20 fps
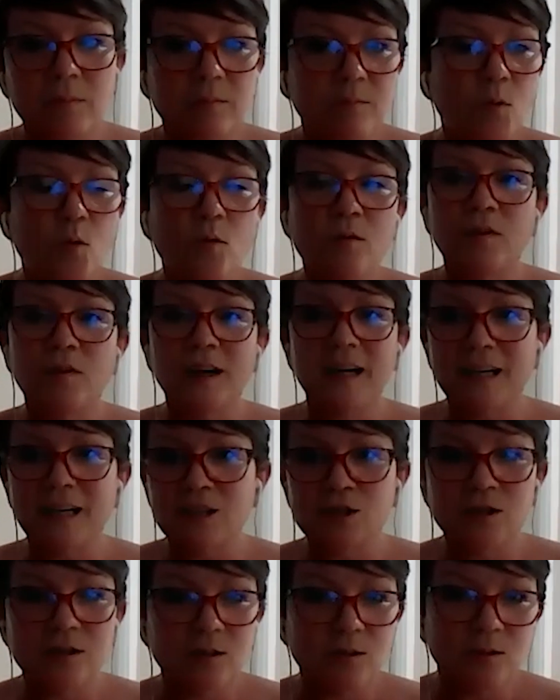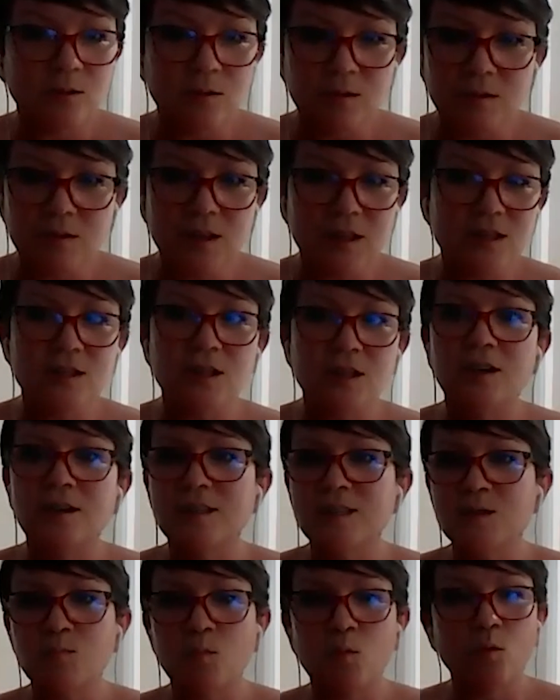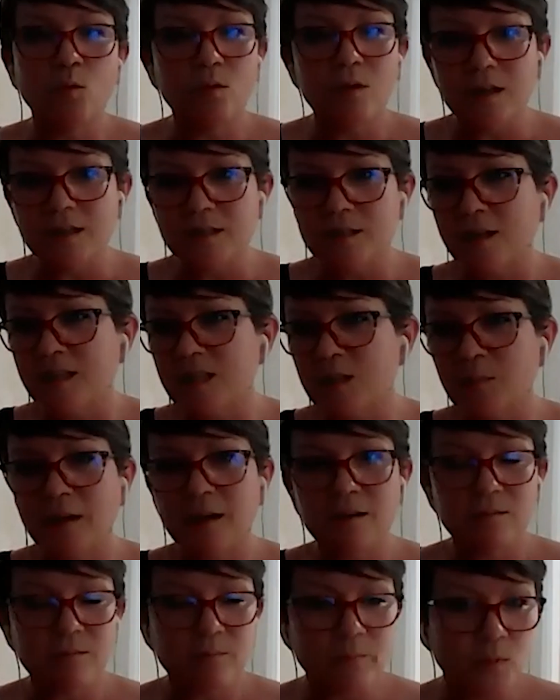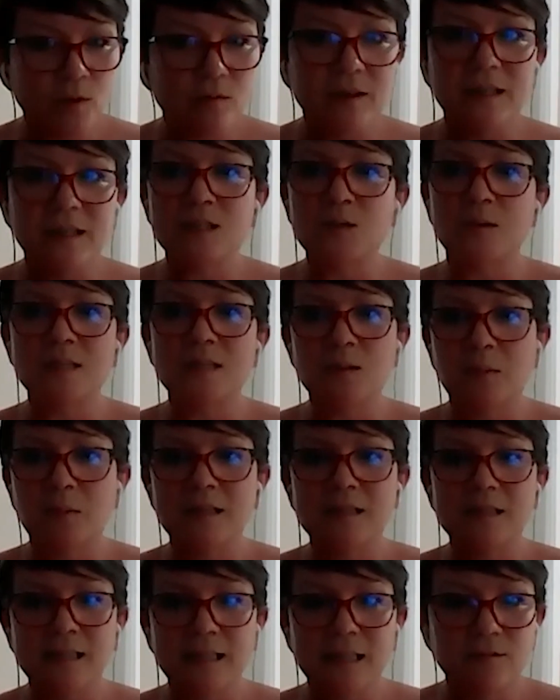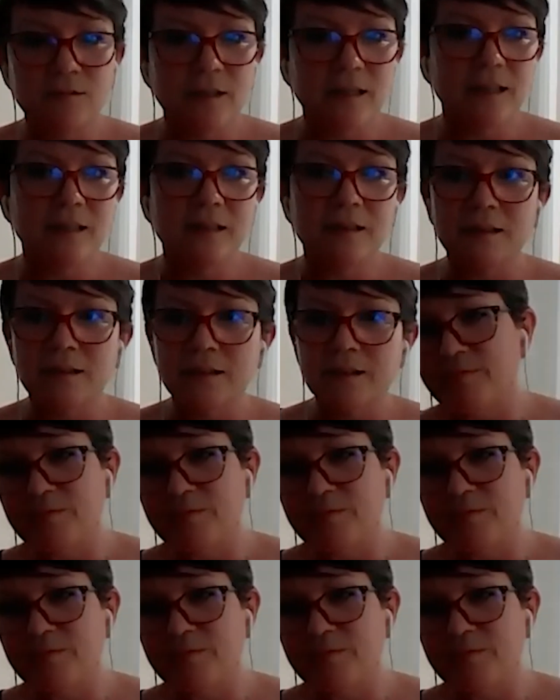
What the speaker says: more financial concerns, more concerns about moving into independent living,